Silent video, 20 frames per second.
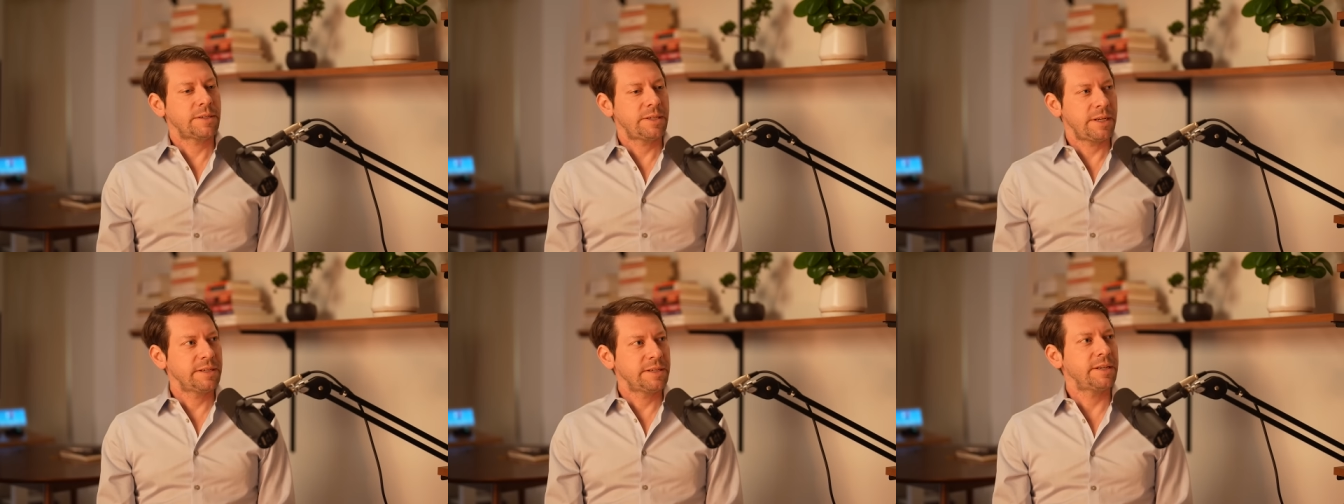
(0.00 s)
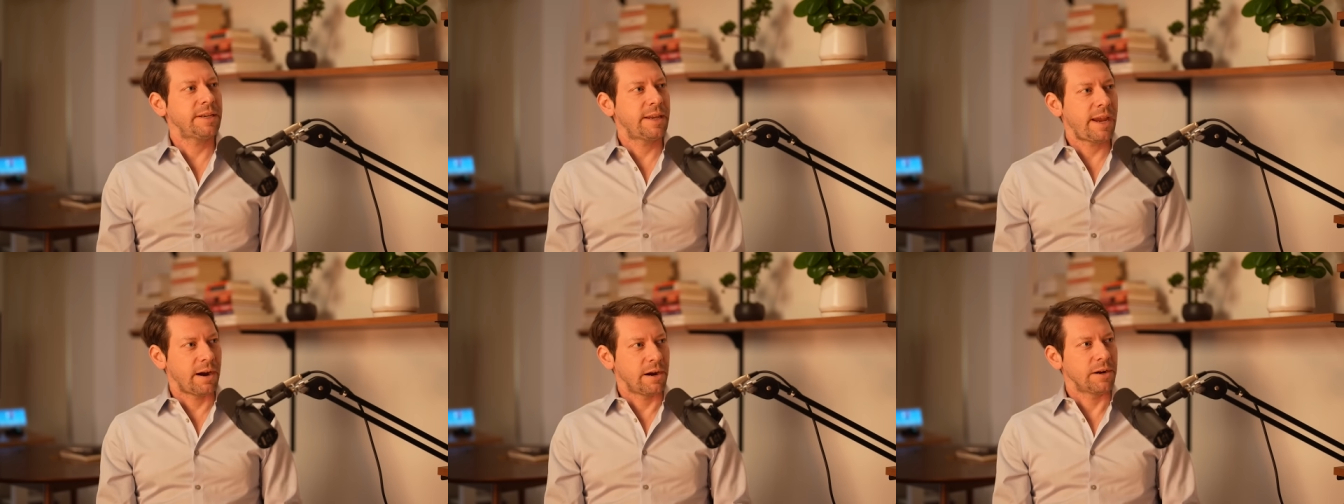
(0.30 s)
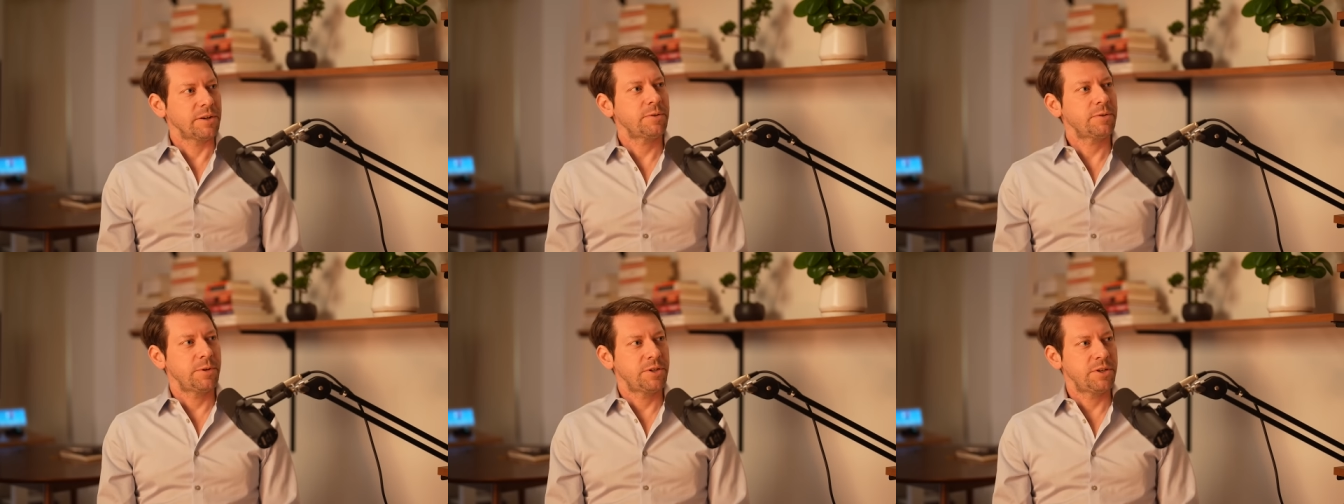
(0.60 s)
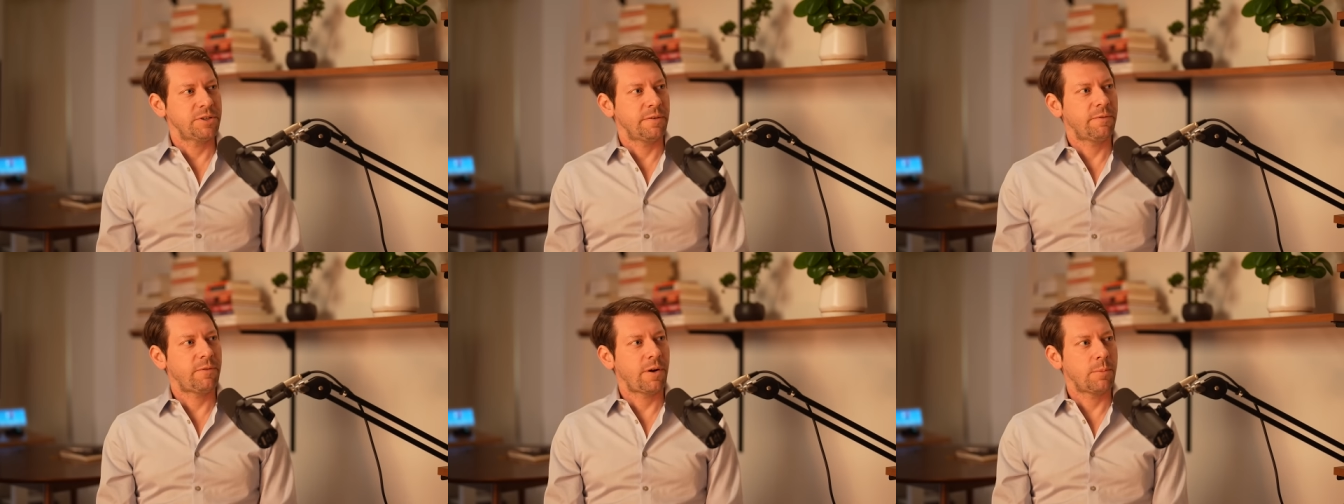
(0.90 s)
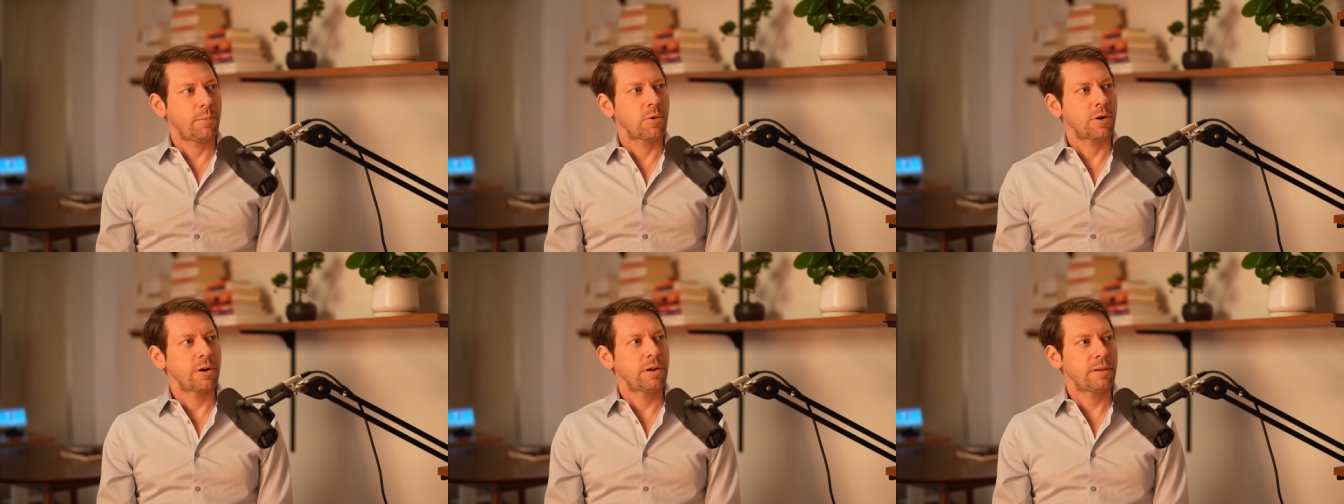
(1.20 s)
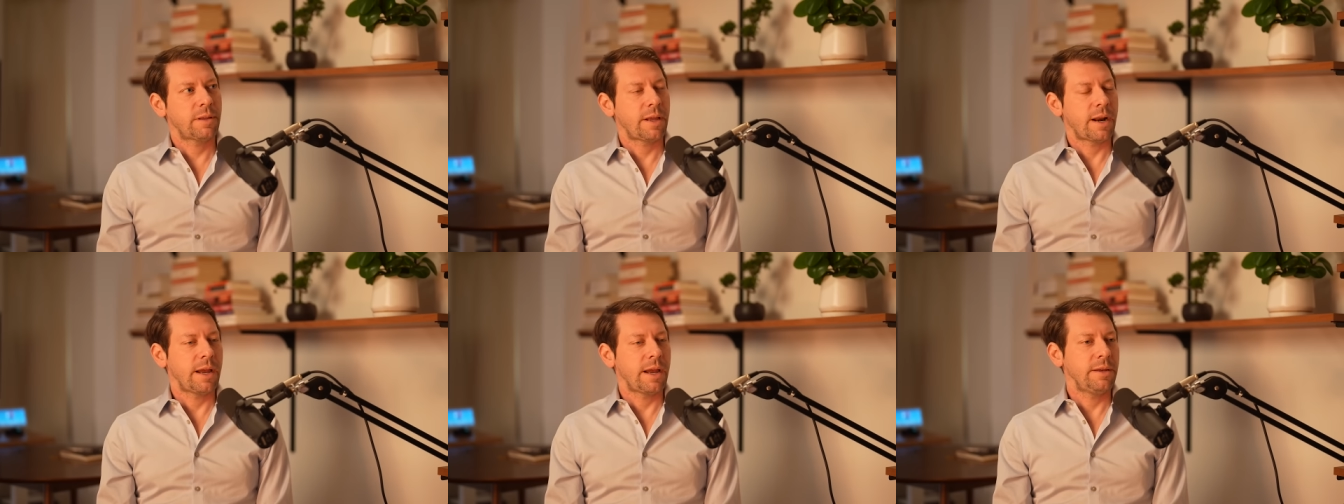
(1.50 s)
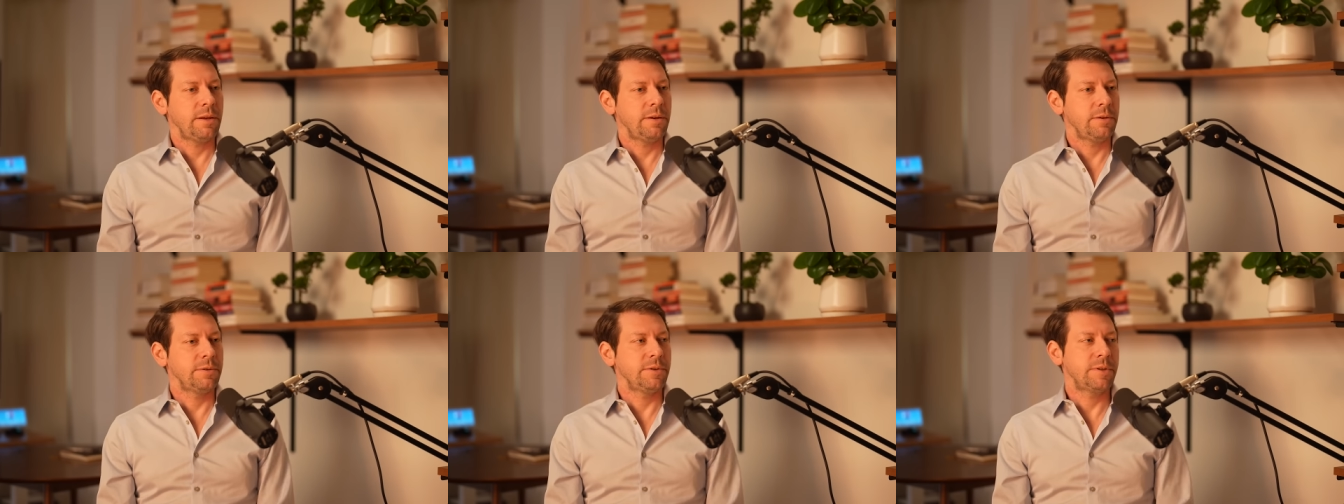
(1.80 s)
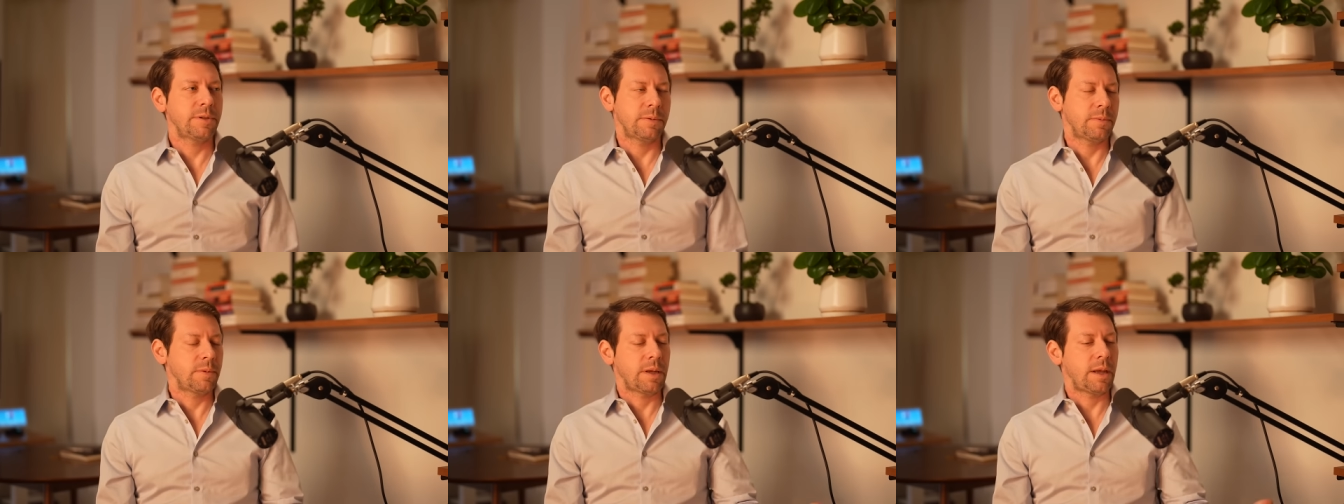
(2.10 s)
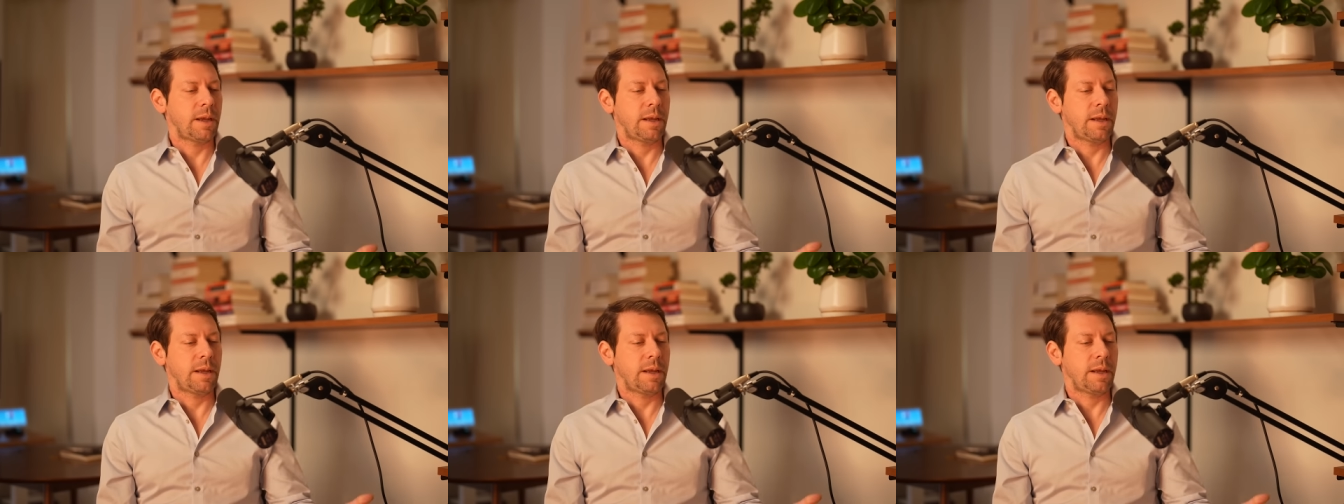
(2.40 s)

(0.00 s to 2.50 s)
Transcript: sticks and carrots, which is a framework that I use.